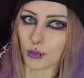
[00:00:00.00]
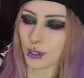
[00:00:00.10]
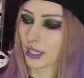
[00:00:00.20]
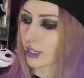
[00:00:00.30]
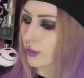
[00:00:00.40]
We're
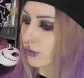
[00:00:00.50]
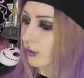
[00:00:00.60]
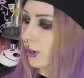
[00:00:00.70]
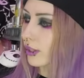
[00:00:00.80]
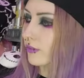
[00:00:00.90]
gonna go through
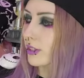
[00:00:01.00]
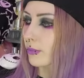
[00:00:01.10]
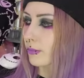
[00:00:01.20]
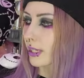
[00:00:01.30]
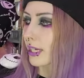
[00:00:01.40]
all of
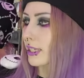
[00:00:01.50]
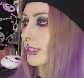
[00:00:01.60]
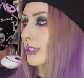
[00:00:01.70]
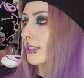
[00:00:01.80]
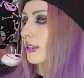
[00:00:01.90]
them
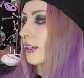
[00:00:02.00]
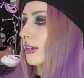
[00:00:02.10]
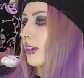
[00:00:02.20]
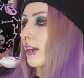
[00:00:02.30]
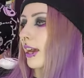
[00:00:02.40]
because
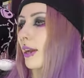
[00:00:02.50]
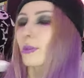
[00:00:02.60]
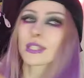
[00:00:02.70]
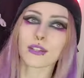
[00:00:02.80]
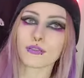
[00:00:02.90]
I
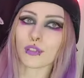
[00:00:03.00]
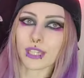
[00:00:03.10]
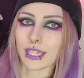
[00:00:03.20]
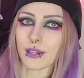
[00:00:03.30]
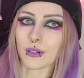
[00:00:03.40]
was like
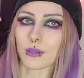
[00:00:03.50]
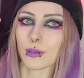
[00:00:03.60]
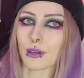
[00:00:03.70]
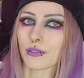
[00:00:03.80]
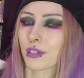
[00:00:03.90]
freaking out
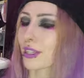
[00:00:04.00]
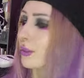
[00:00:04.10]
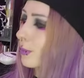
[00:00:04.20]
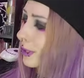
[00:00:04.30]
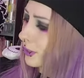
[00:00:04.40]
about everything.
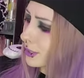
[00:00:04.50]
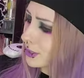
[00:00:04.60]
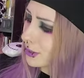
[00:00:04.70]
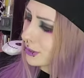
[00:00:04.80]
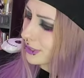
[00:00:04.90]
Oh my gosh,
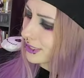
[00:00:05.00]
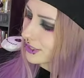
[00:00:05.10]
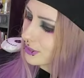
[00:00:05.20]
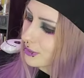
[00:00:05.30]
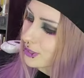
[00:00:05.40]
oh, they're
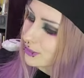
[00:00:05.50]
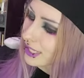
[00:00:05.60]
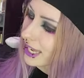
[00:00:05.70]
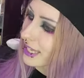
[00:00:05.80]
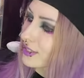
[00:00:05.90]
so cute. And
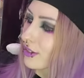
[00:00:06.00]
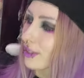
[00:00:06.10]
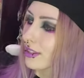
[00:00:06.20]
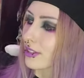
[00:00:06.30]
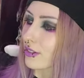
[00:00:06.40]
it has all
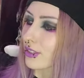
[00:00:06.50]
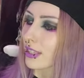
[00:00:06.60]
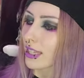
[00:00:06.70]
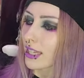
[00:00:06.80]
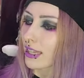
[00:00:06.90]
the little
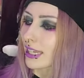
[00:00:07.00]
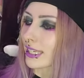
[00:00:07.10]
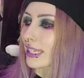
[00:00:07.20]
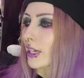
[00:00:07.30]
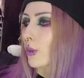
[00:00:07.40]
like
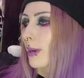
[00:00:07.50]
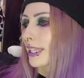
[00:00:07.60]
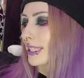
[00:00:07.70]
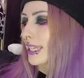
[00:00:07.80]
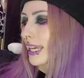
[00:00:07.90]

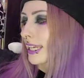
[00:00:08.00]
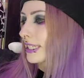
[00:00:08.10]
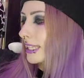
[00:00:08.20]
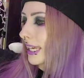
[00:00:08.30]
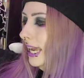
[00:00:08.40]
Neopets
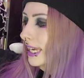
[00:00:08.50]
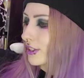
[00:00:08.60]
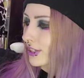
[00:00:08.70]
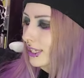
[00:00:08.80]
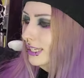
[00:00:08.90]
days, like
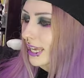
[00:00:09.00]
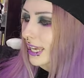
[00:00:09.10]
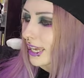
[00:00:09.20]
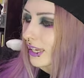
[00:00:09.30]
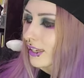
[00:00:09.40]
Aisha
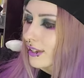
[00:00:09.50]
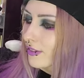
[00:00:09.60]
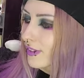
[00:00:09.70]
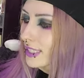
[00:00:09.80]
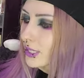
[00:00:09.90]
Day,
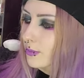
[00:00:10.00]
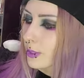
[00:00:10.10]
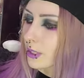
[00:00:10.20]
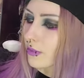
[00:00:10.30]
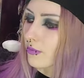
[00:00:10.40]

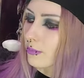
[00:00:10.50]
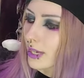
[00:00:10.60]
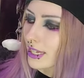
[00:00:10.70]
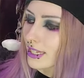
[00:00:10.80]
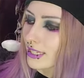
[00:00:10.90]
Festival of
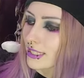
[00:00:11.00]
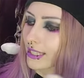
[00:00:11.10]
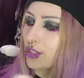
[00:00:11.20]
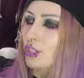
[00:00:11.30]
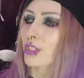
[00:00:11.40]
Buzz.
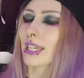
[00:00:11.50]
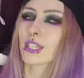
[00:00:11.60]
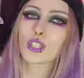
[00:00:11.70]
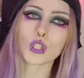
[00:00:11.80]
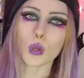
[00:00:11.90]
It's just like
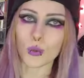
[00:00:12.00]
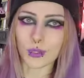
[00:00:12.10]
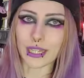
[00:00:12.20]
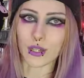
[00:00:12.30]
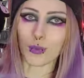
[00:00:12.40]
so
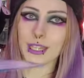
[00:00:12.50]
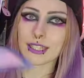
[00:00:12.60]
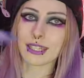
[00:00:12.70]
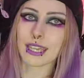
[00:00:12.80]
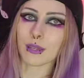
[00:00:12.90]

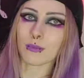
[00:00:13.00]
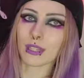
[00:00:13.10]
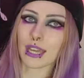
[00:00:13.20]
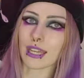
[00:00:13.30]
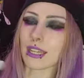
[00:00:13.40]
Neopets
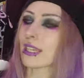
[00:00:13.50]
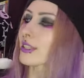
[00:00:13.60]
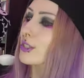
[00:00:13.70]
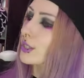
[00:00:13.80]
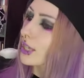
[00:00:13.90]
themed, and
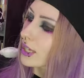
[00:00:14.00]
it's,